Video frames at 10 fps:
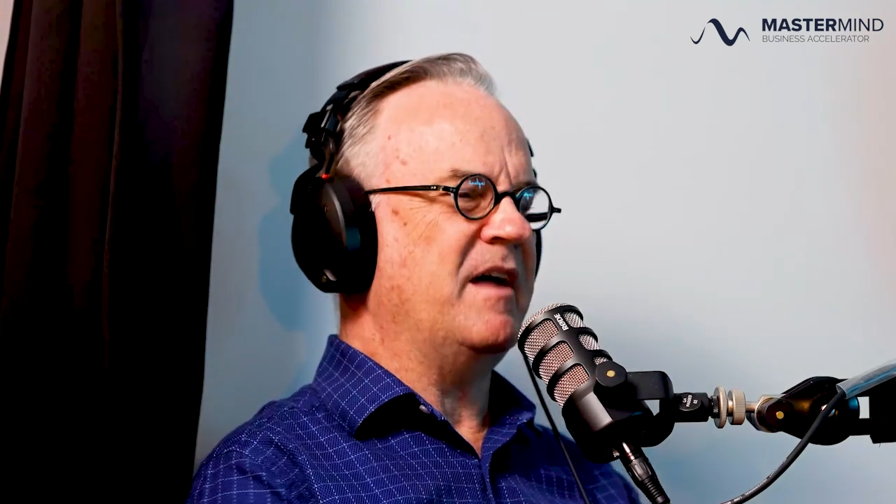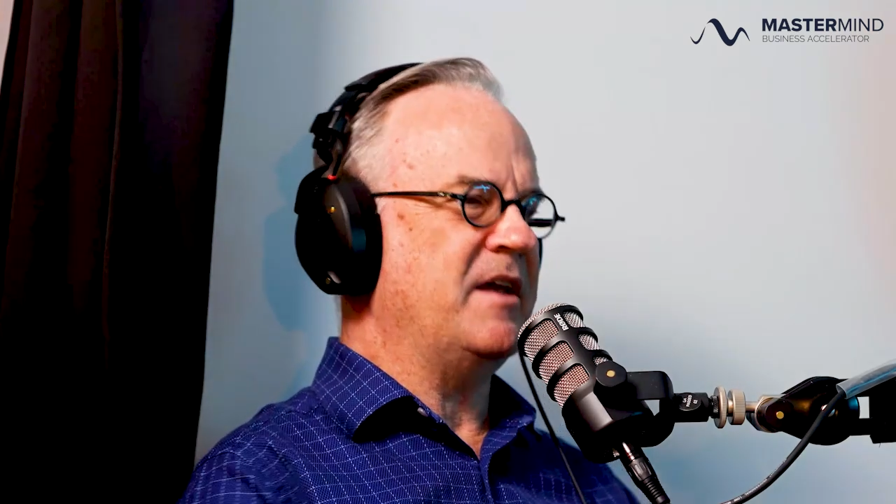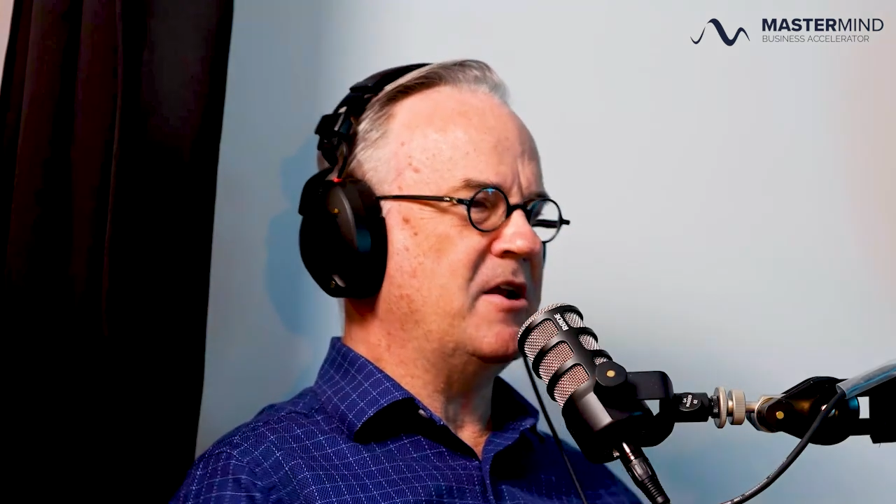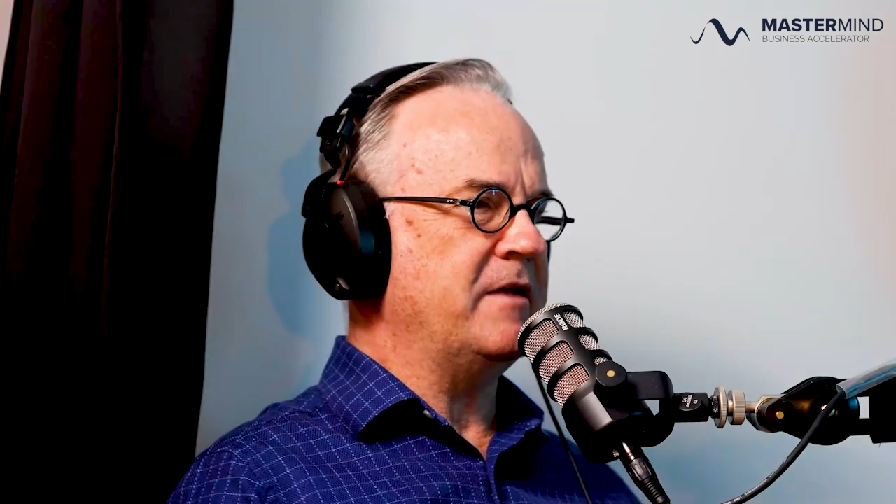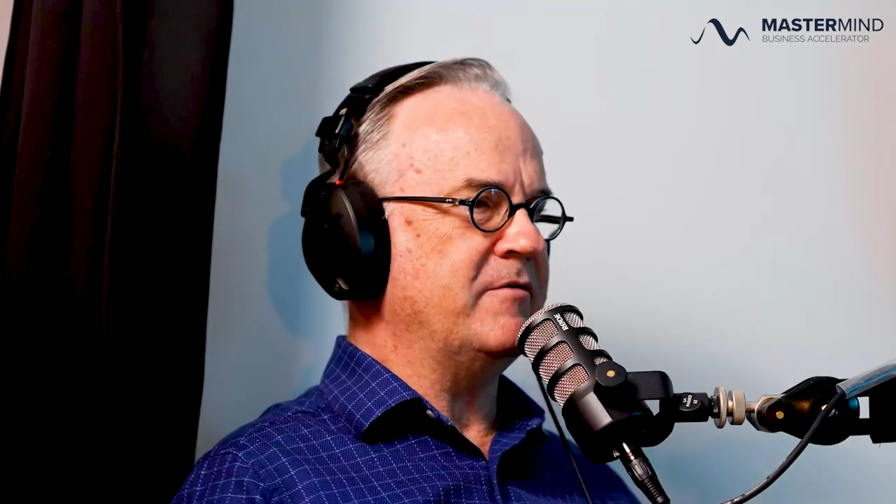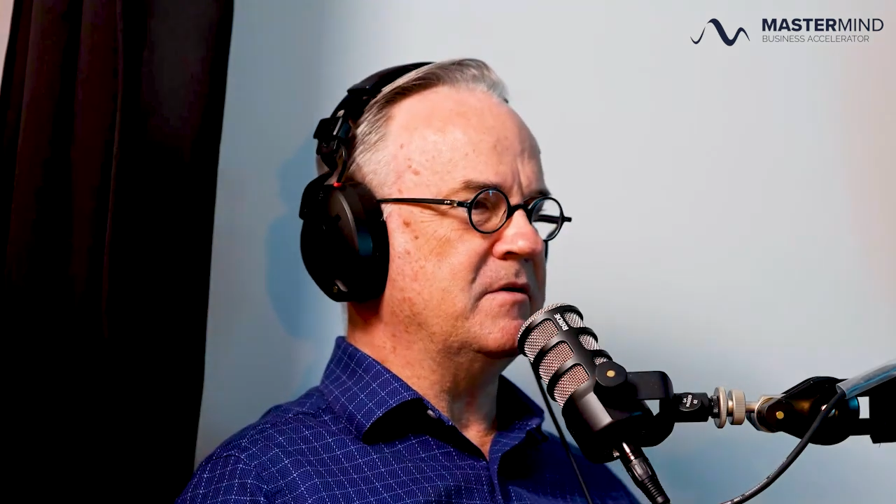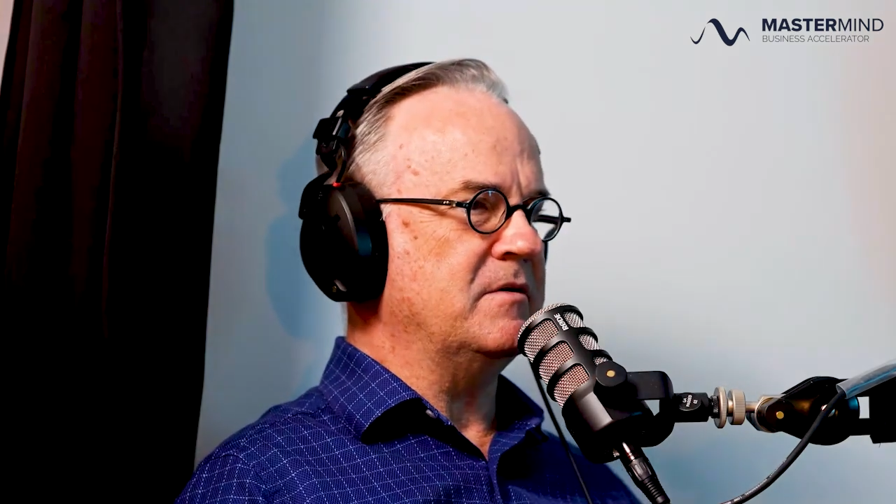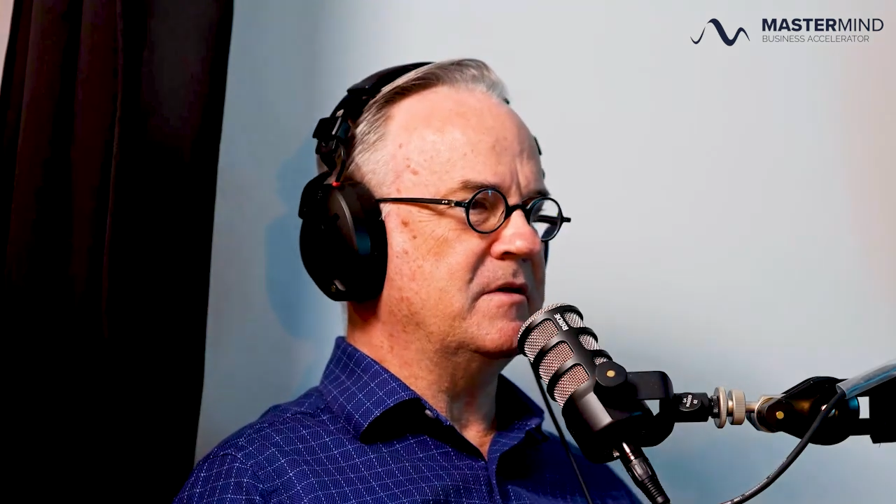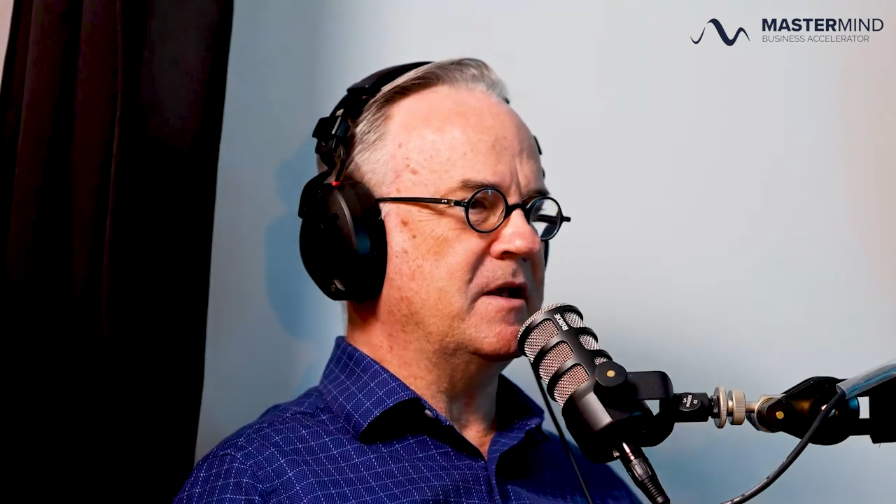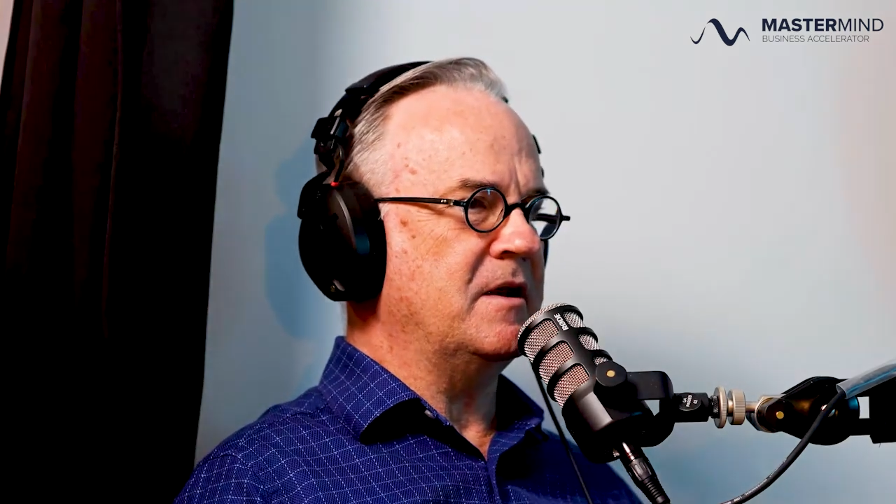they don't
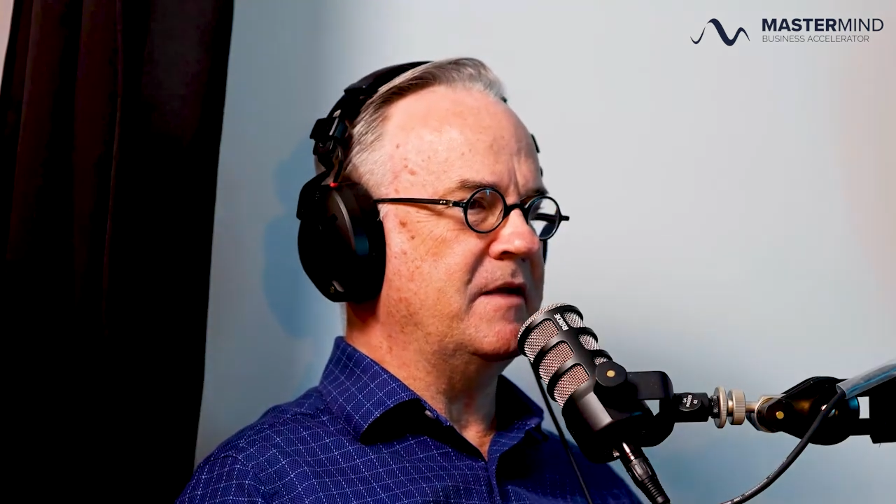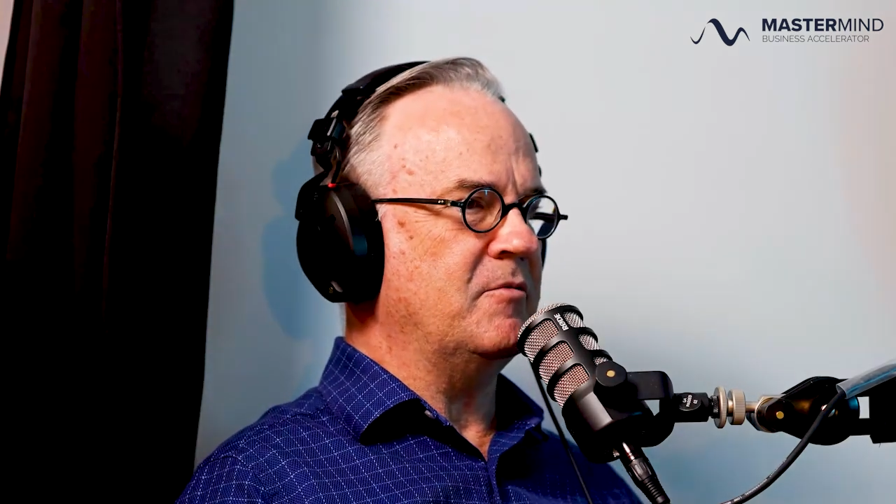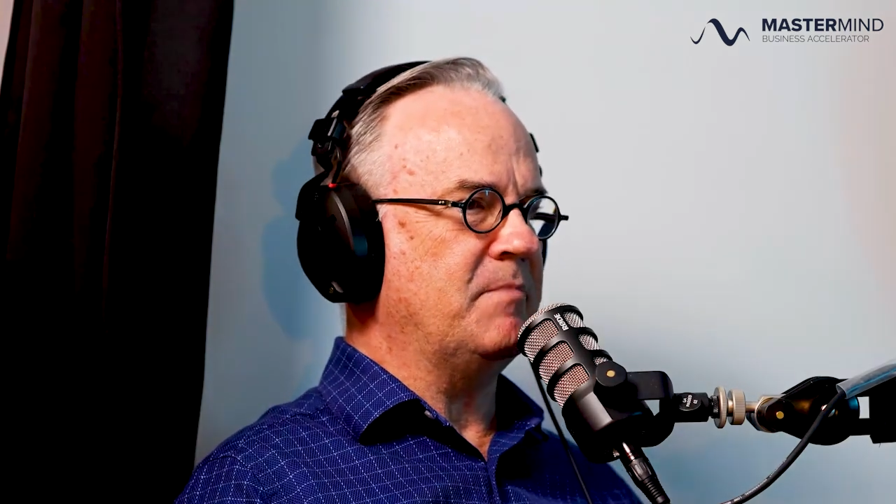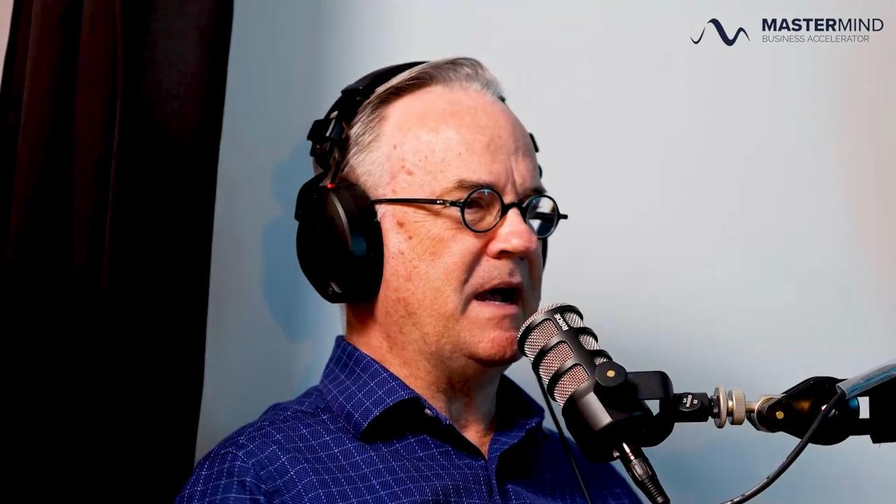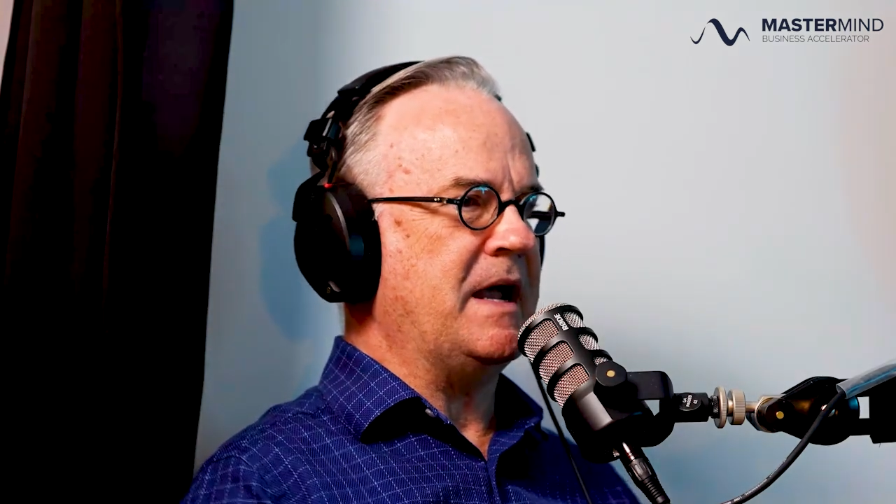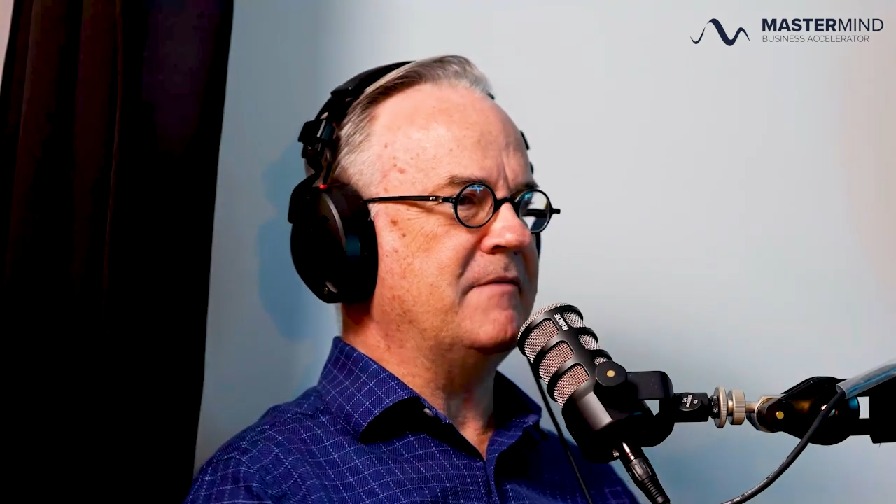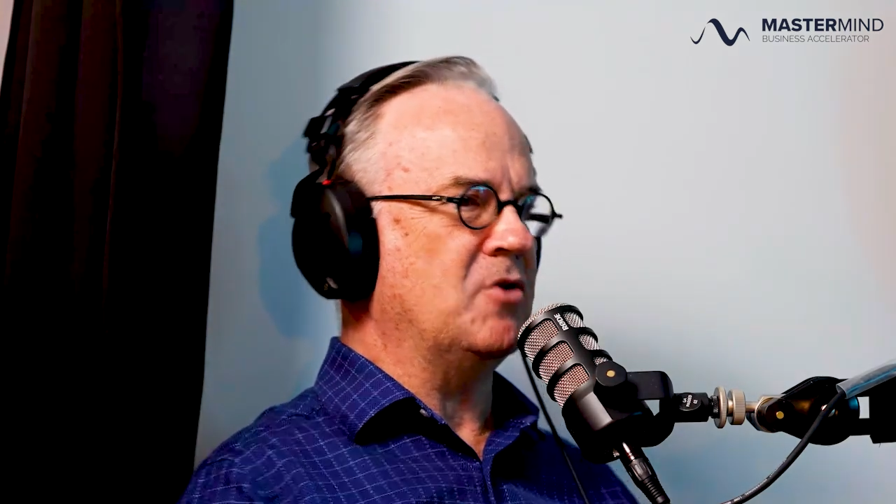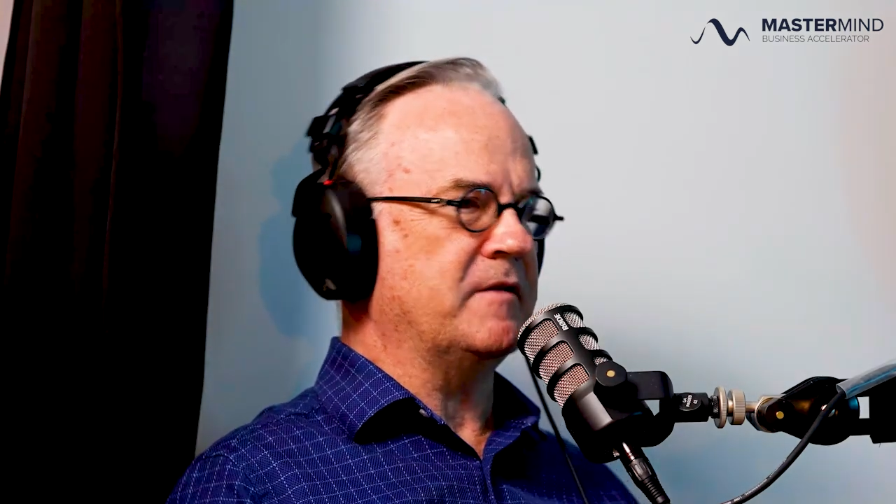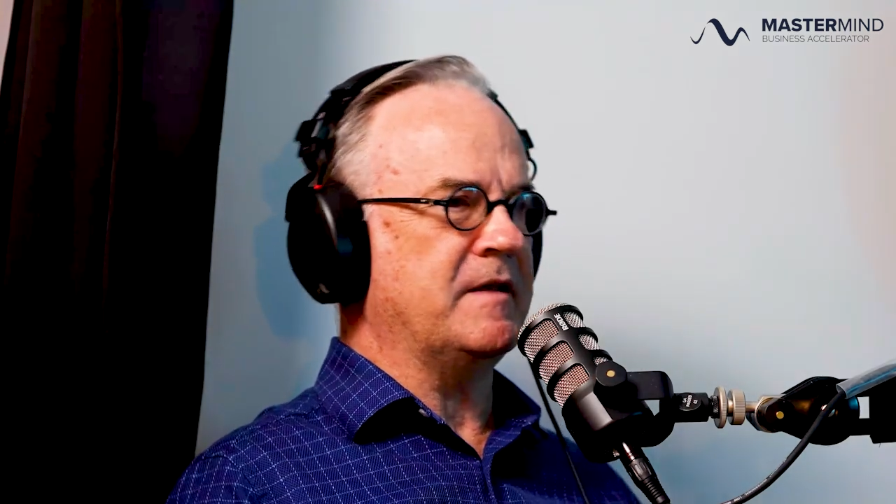even behave like